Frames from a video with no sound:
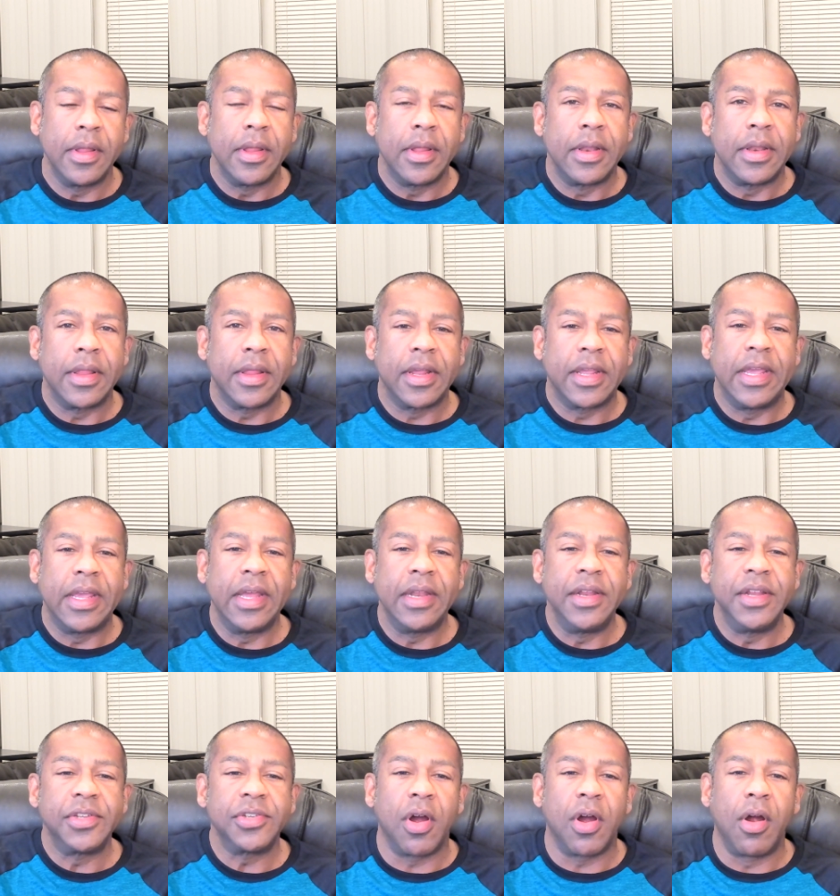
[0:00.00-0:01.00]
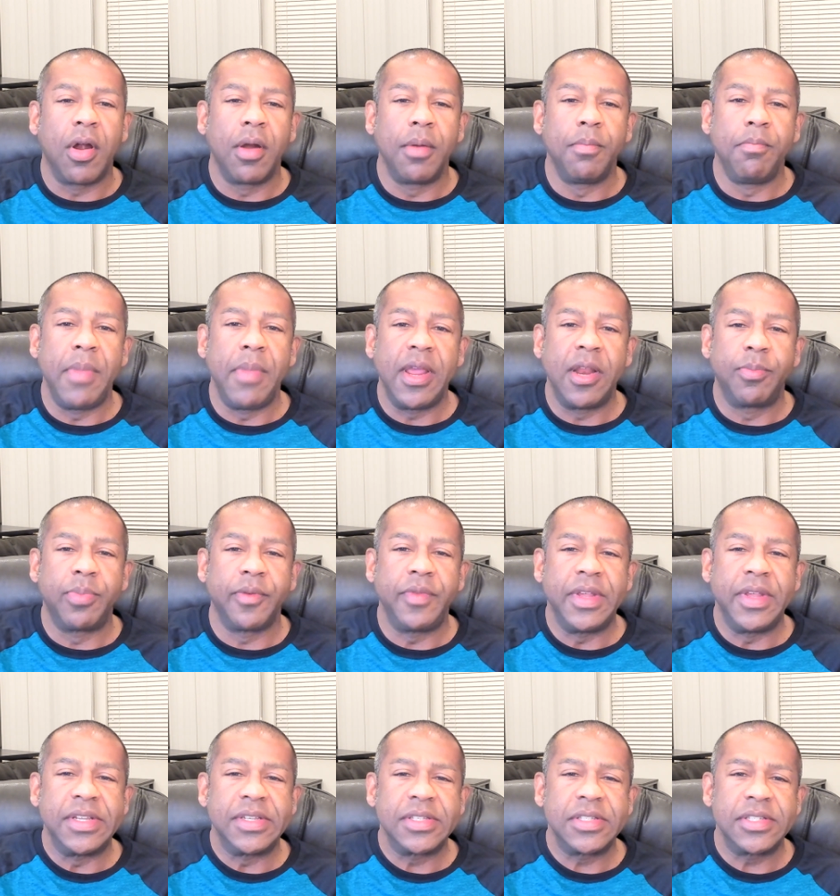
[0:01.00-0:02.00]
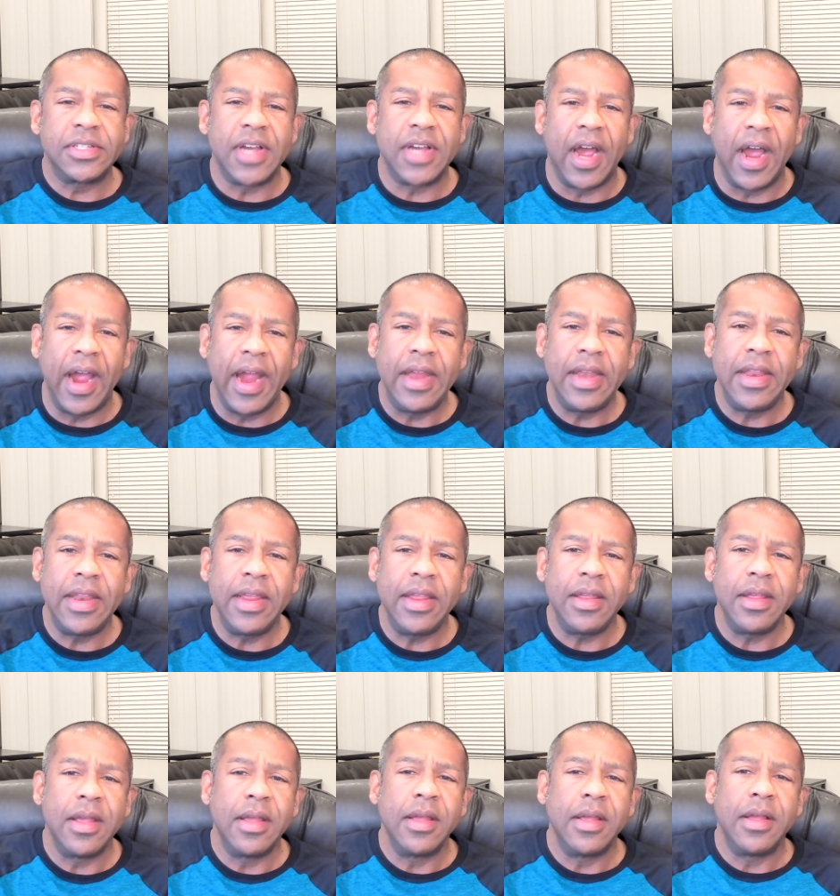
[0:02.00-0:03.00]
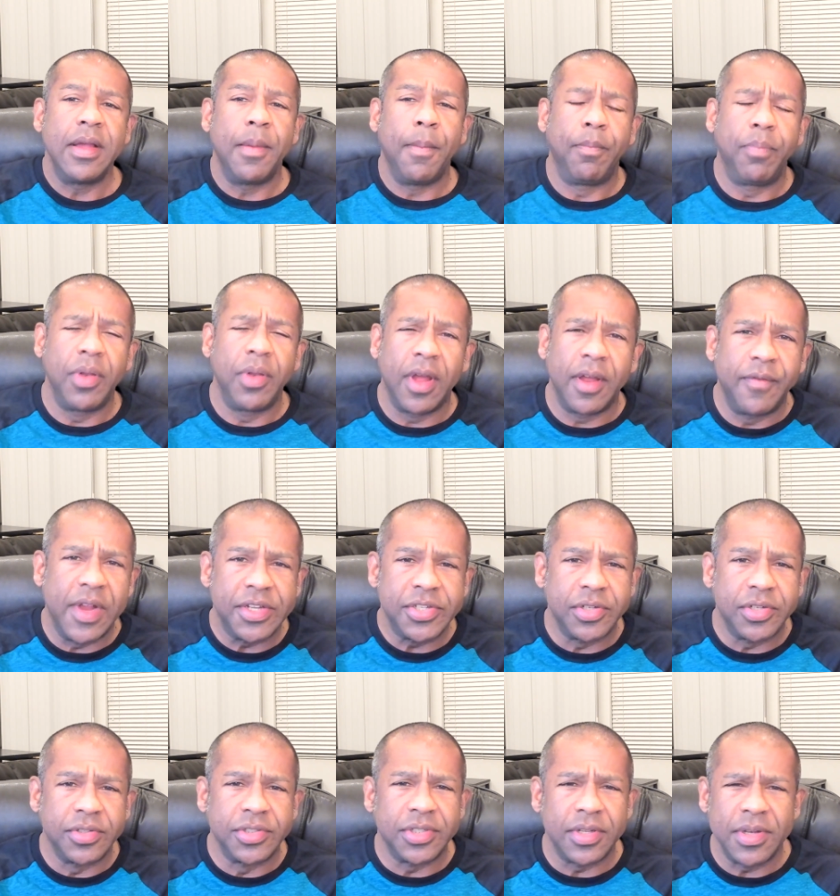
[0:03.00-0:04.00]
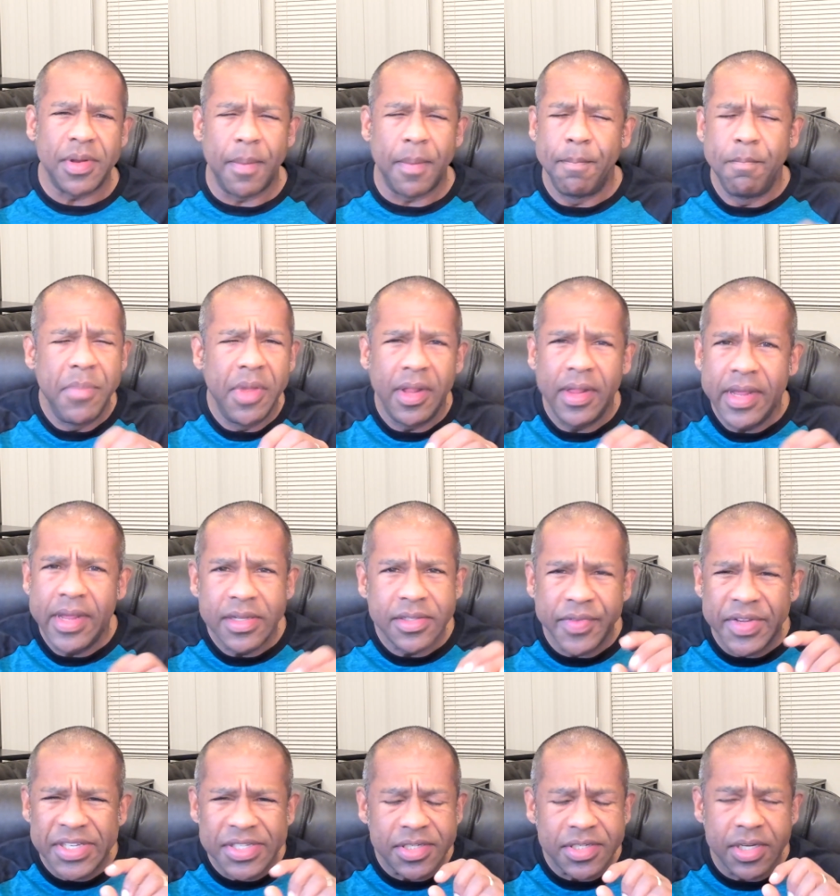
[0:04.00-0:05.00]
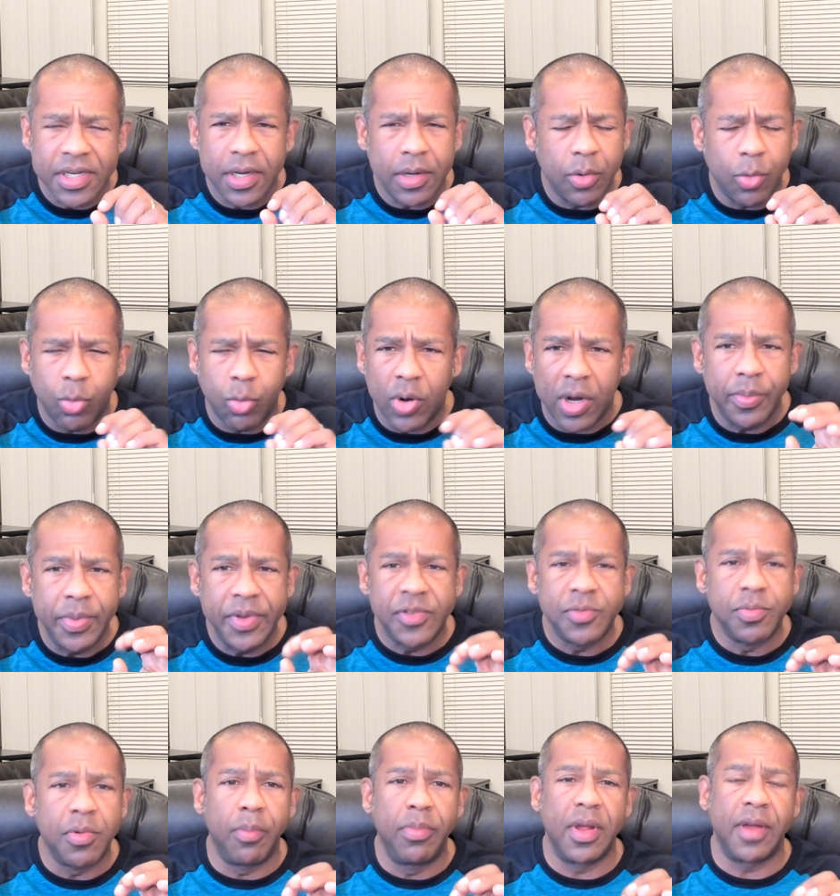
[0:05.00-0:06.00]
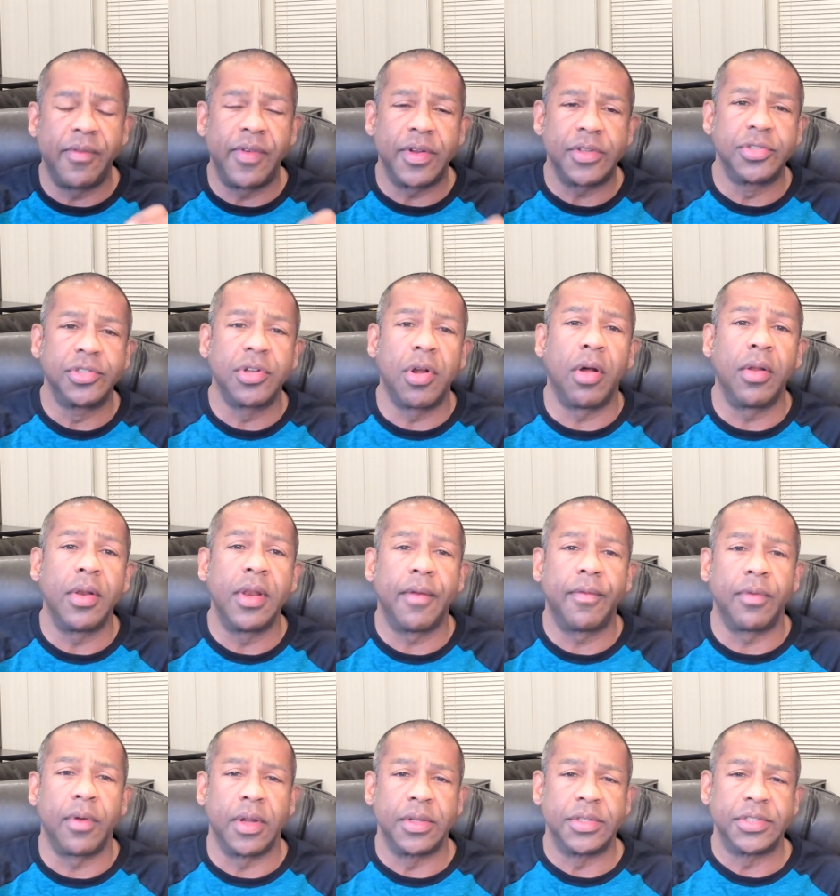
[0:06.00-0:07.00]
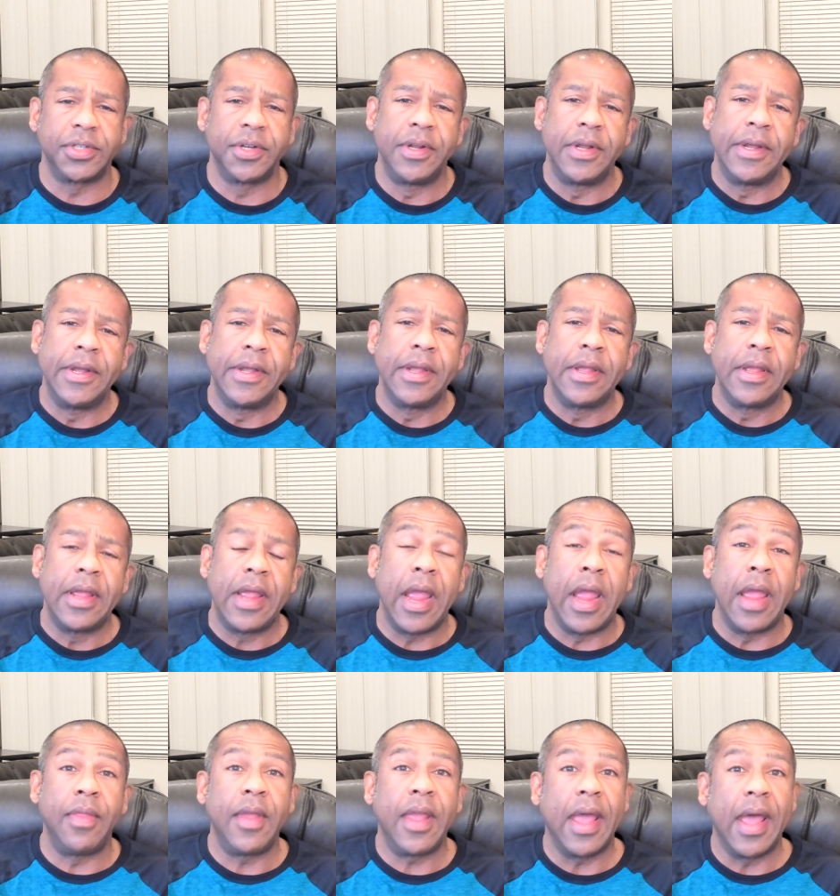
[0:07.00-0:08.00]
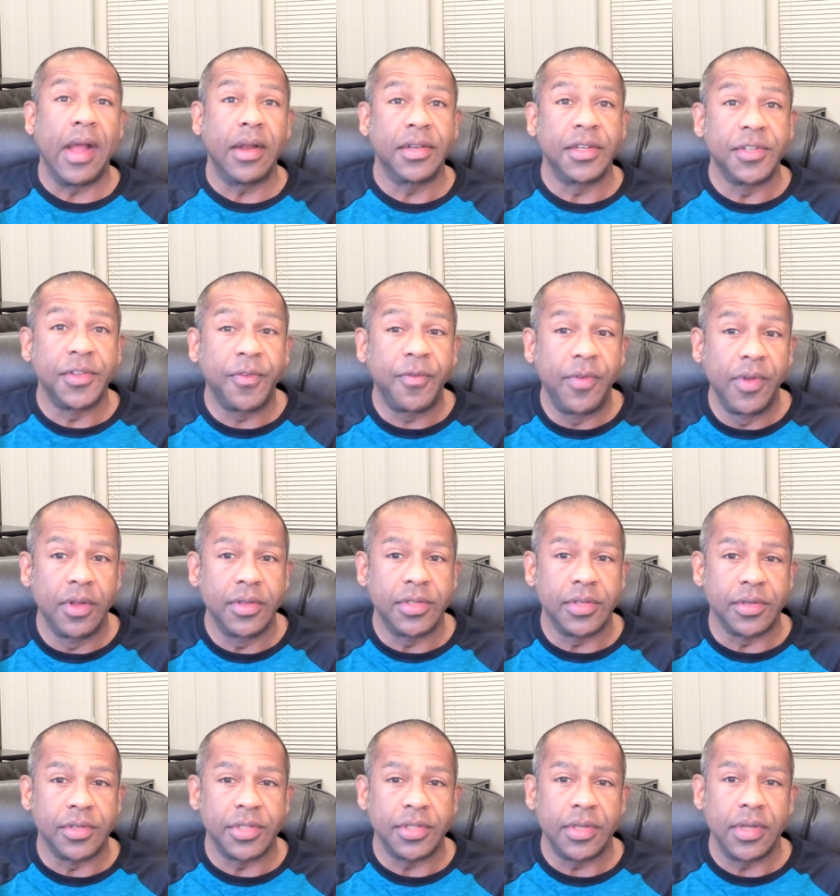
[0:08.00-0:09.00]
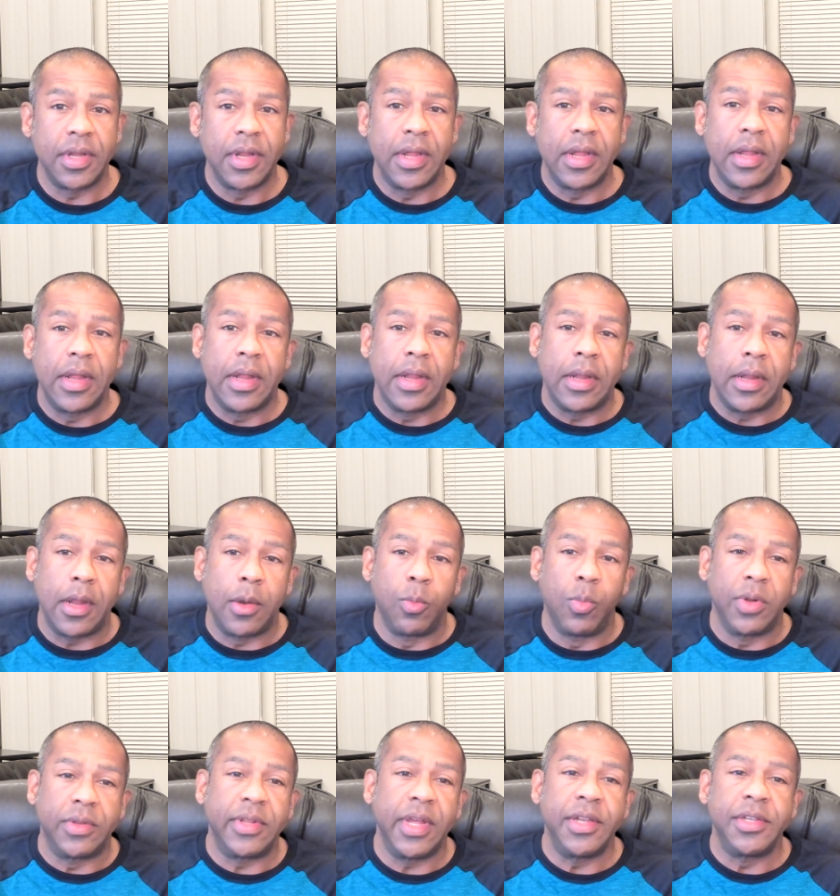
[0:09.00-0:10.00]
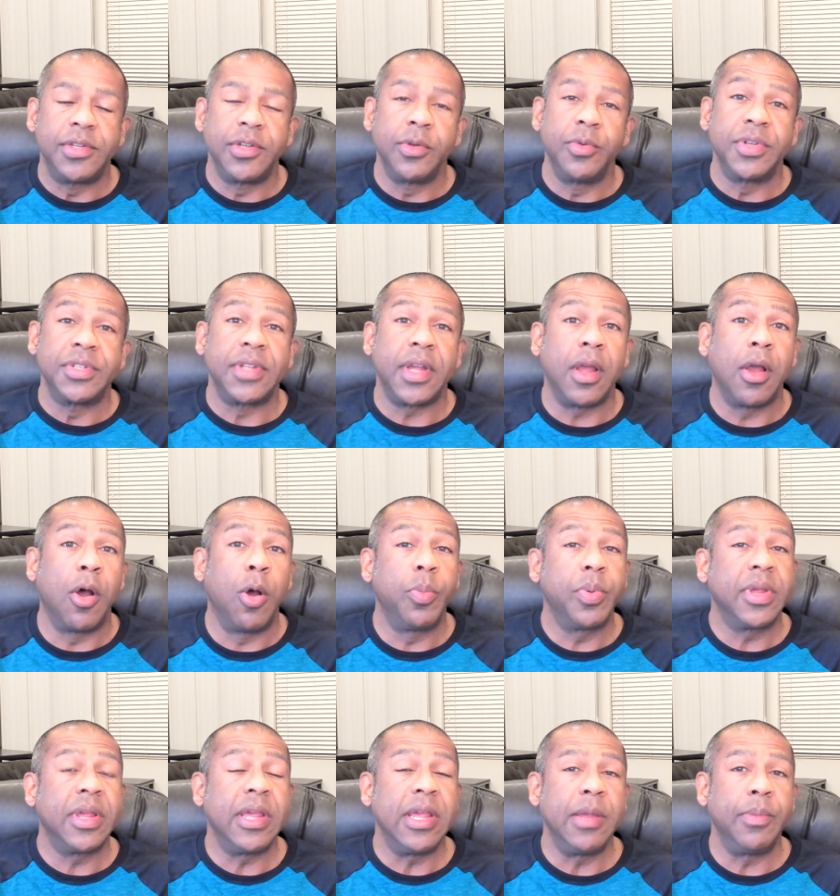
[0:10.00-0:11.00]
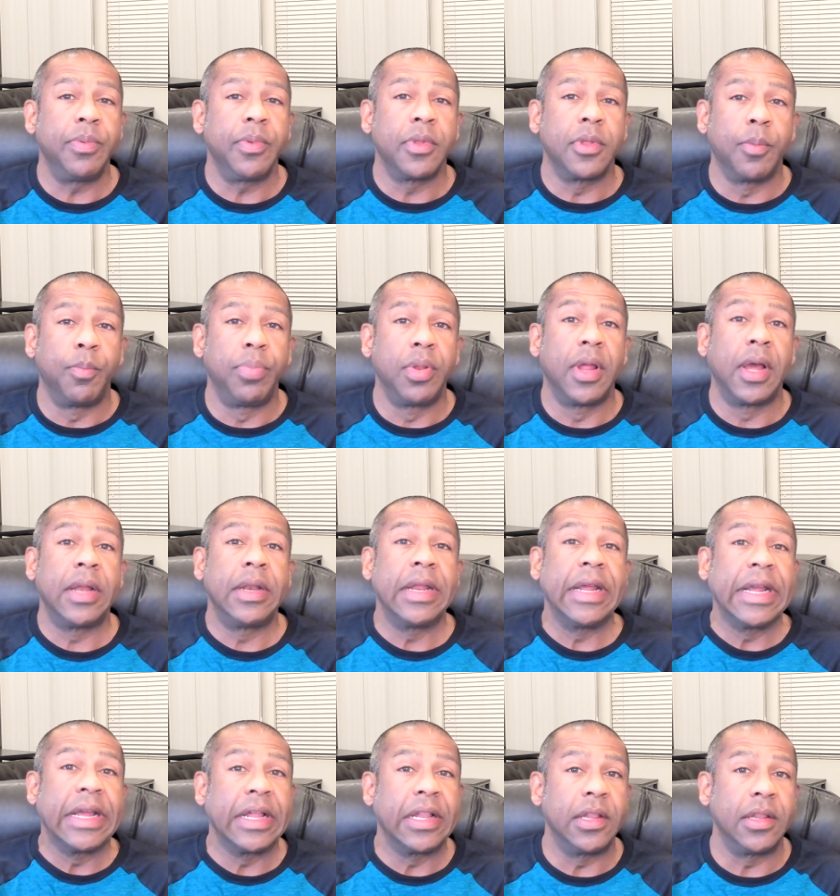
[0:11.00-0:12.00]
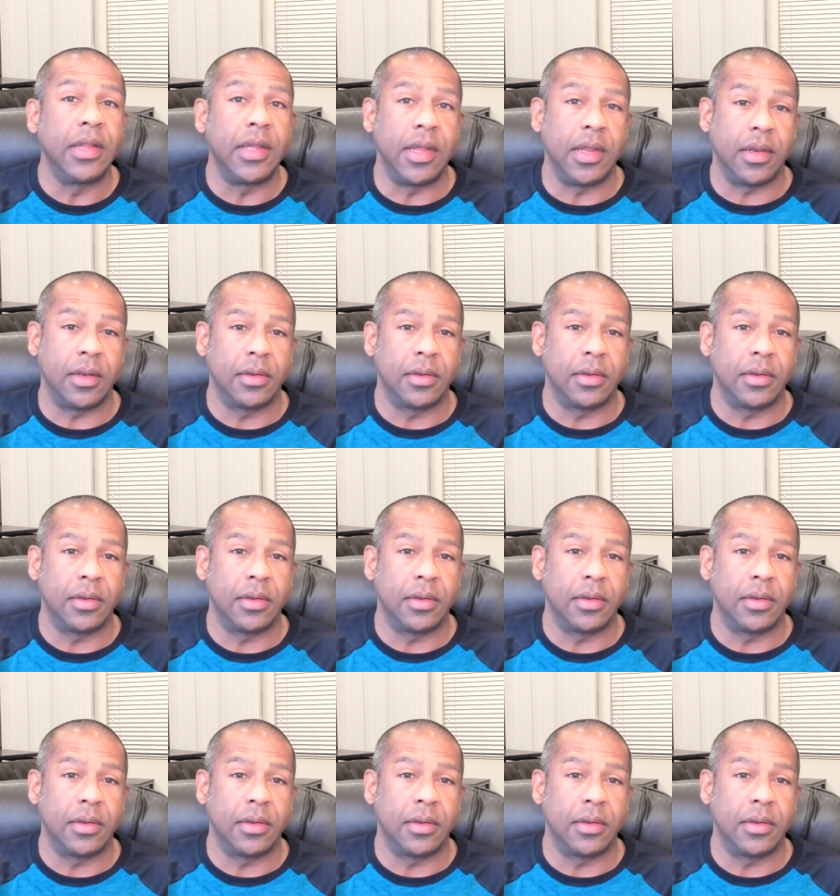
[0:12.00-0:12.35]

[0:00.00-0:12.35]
Now, the kidneys are made up of these tiny blood vessels, millions of these incredibly small blood vessels called nephrons, and they act as filters. And what they do is they help keep the blood clean.